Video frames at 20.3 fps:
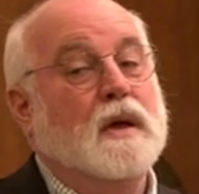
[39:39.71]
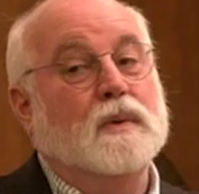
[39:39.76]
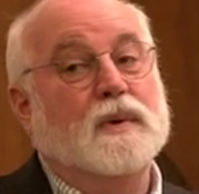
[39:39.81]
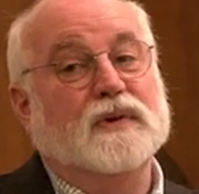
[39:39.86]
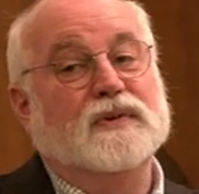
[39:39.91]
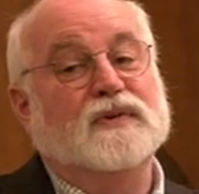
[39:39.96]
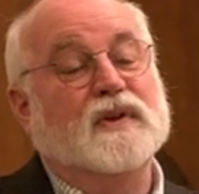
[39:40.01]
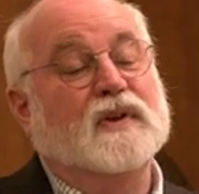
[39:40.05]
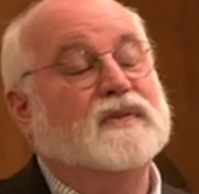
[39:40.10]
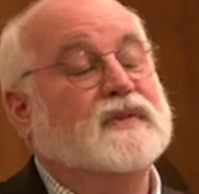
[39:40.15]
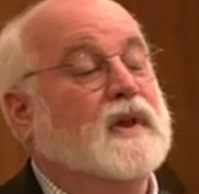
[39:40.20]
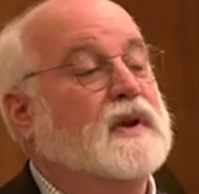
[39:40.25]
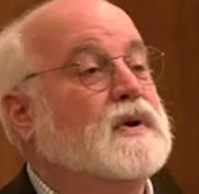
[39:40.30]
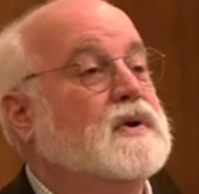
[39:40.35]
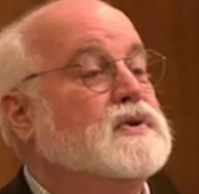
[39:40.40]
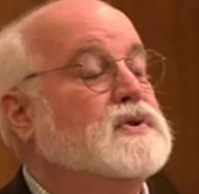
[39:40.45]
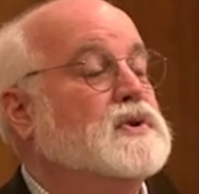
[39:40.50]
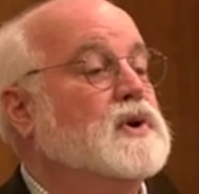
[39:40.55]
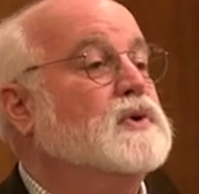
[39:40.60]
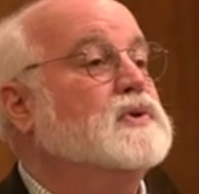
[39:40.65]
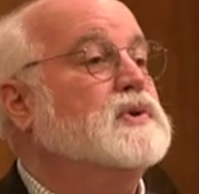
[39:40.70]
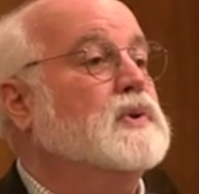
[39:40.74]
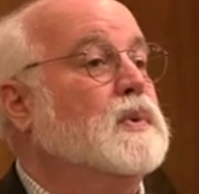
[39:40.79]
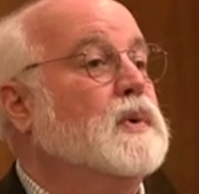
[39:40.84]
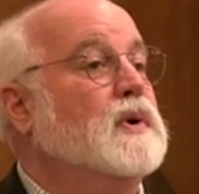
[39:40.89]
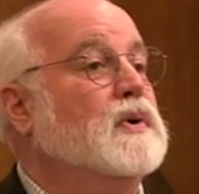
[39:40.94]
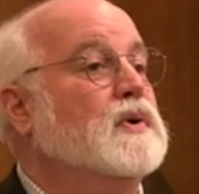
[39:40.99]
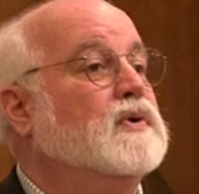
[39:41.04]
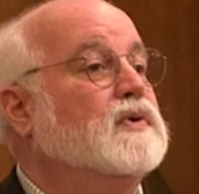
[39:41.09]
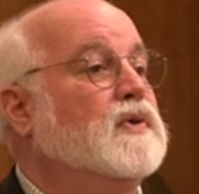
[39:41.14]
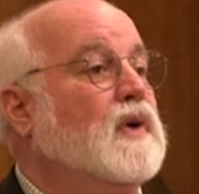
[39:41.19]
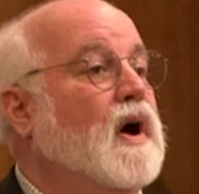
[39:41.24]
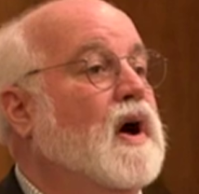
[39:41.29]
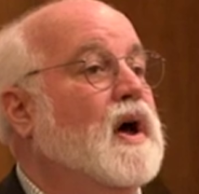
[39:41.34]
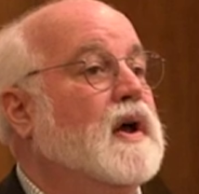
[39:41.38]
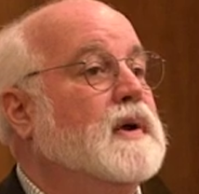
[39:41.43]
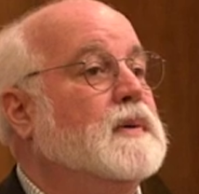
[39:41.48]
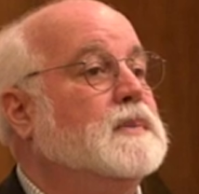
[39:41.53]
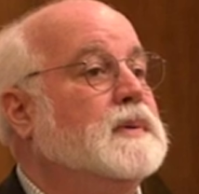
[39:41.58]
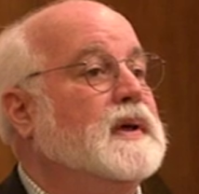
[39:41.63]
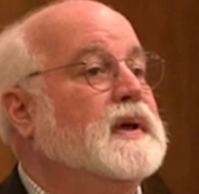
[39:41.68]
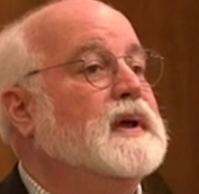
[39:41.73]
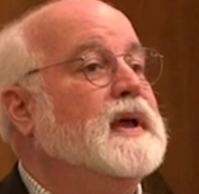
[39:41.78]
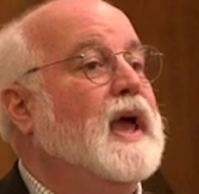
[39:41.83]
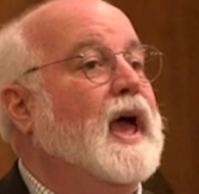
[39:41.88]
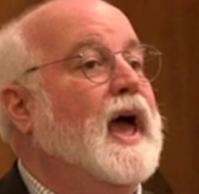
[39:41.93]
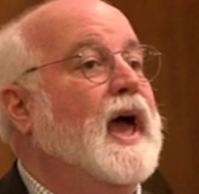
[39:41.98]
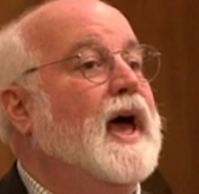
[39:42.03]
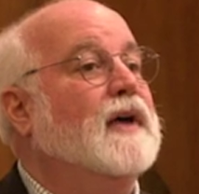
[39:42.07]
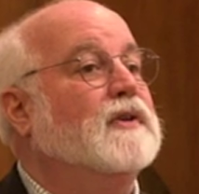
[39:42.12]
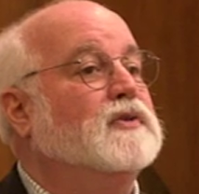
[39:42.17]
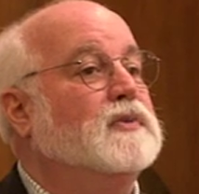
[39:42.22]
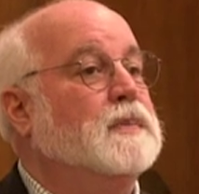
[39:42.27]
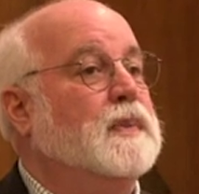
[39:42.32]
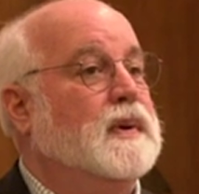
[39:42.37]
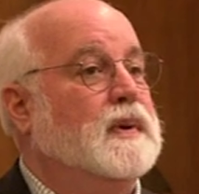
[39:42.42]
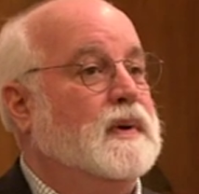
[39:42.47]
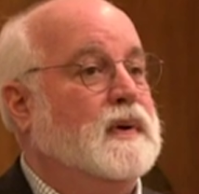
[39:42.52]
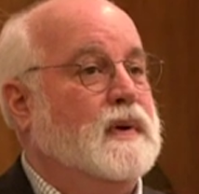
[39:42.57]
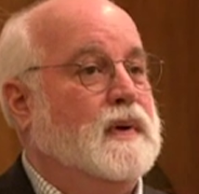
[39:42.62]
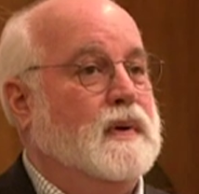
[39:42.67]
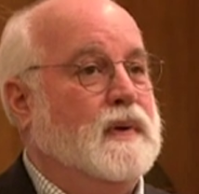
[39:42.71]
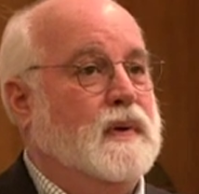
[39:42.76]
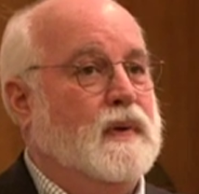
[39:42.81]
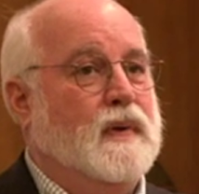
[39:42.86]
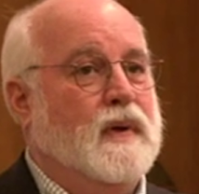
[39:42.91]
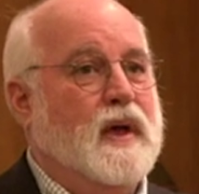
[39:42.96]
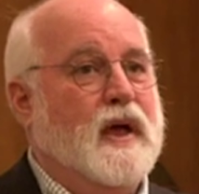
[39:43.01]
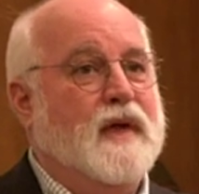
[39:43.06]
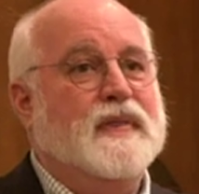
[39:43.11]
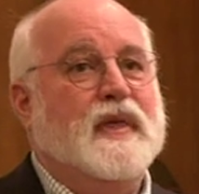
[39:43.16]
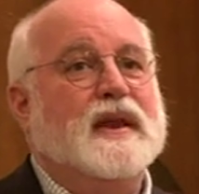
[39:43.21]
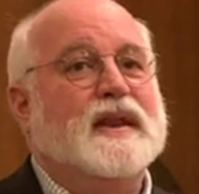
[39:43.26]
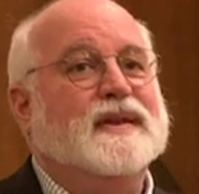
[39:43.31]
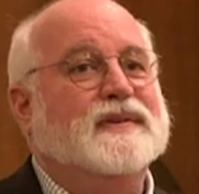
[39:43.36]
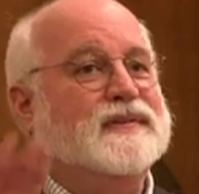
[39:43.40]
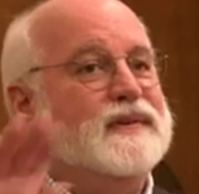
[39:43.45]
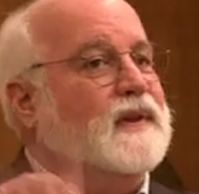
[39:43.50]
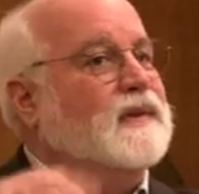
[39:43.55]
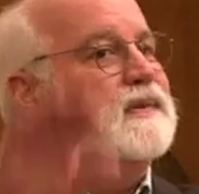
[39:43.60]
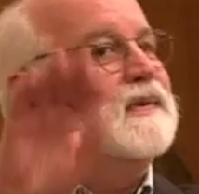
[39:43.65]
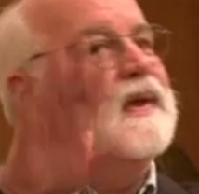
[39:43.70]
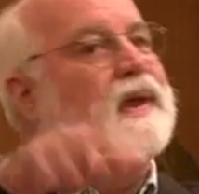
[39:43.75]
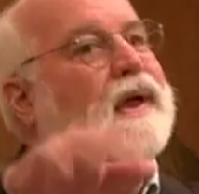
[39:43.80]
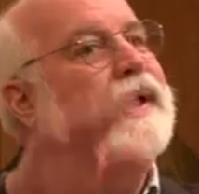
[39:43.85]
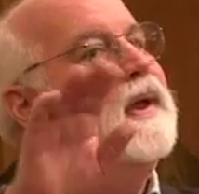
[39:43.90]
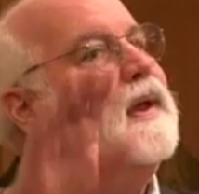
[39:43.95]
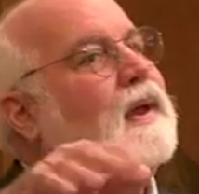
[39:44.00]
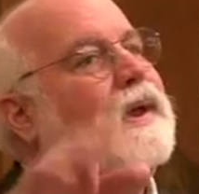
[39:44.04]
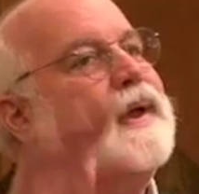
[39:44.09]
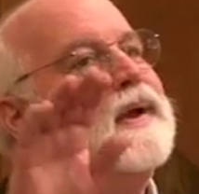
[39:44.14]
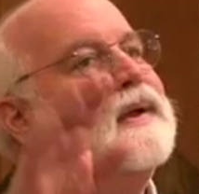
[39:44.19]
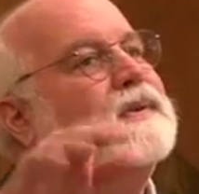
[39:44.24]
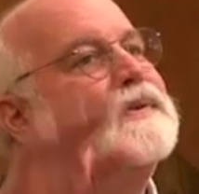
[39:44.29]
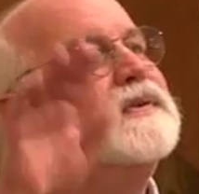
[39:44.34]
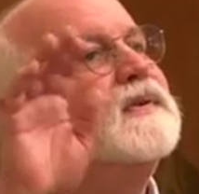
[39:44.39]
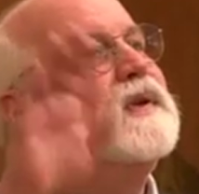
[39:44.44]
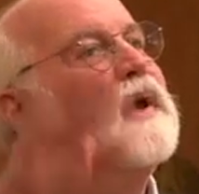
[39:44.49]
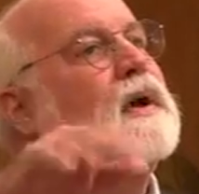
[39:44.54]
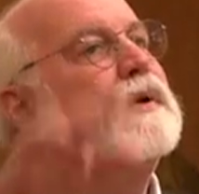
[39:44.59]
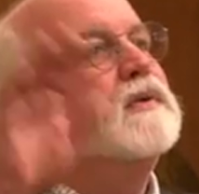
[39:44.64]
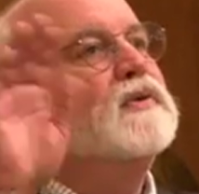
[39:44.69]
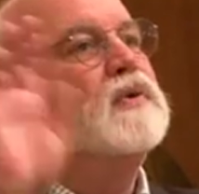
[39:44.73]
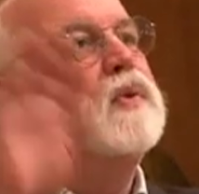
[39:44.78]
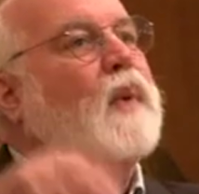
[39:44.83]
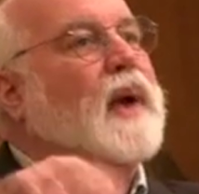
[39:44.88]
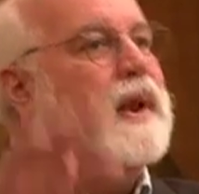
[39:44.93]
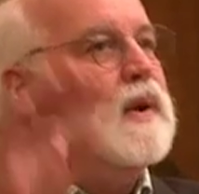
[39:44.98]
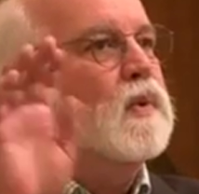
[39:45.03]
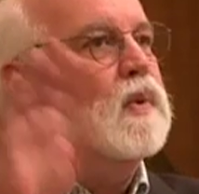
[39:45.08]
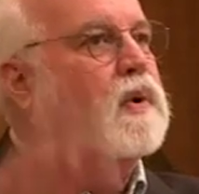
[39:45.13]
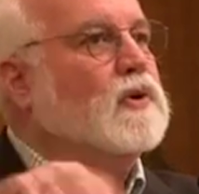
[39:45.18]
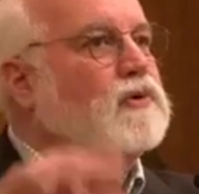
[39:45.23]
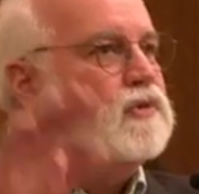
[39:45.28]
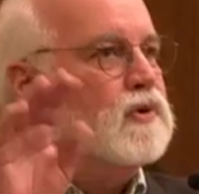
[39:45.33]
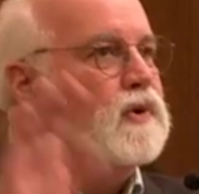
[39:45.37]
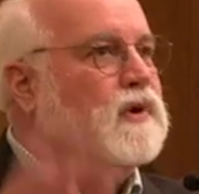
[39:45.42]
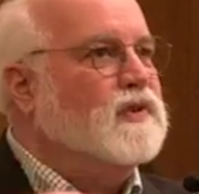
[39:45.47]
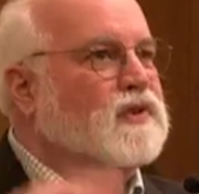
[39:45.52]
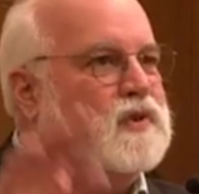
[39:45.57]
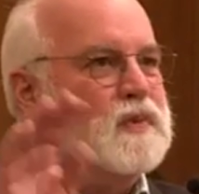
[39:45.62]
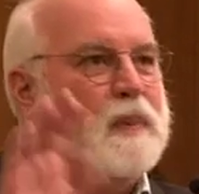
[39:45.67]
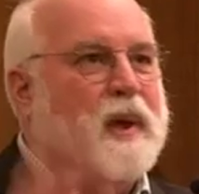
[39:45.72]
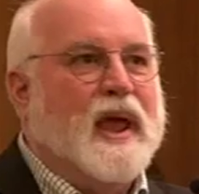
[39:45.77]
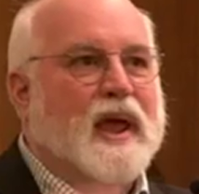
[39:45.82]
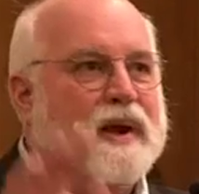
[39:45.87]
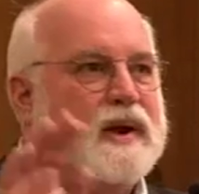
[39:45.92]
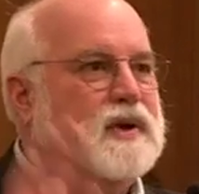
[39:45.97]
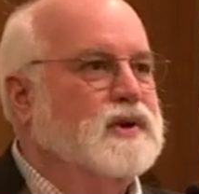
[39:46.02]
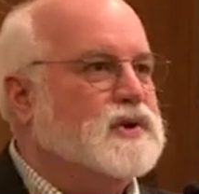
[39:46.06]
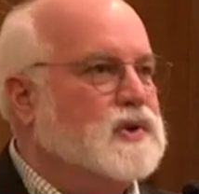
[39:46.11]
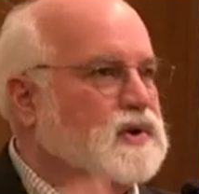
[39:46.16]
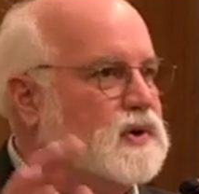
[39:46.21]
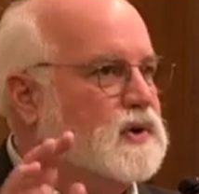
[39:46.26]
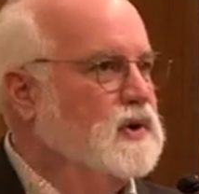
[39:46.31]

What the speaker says: Well, 600 social workers audibly gasp. And then he says, it sounds way worse in Spanish.